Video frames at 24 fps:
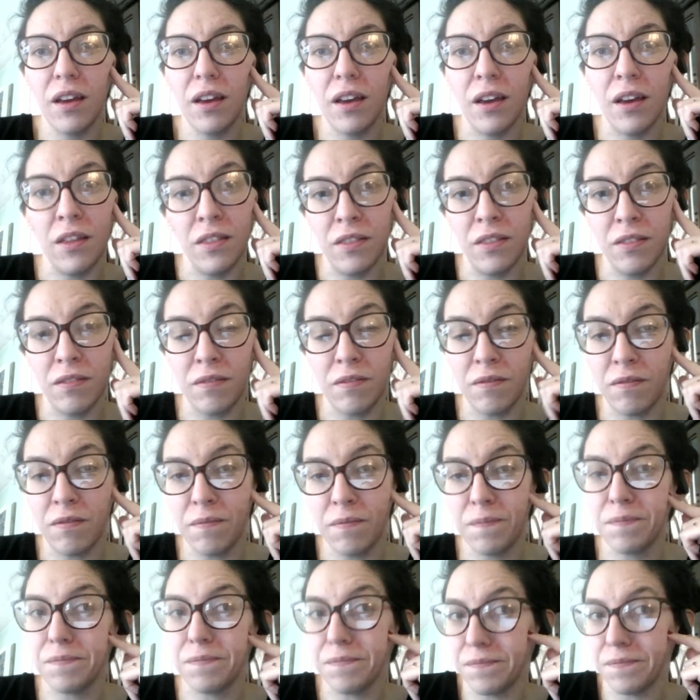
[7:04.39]
And
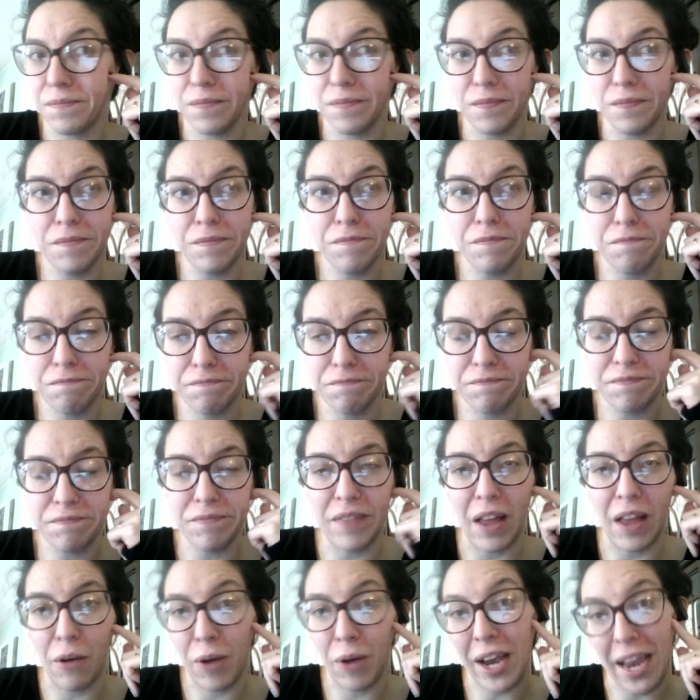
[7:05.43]

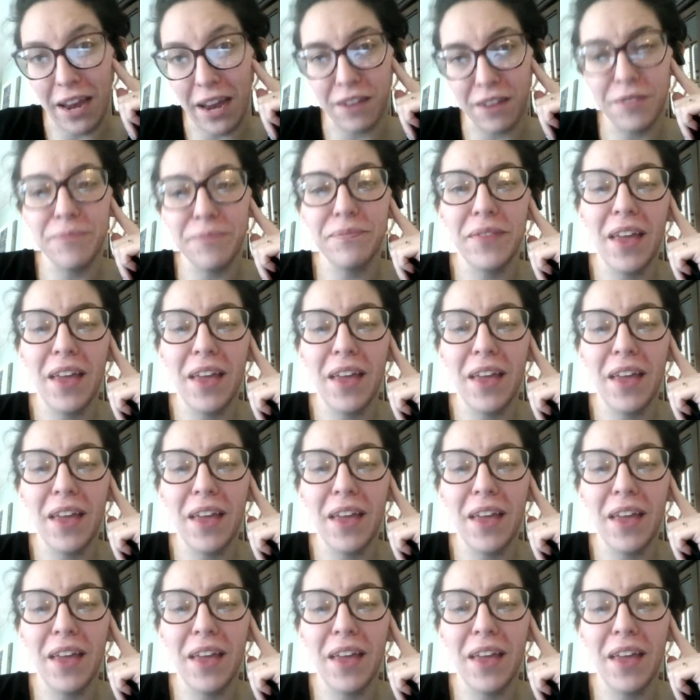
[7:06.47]
now I can't.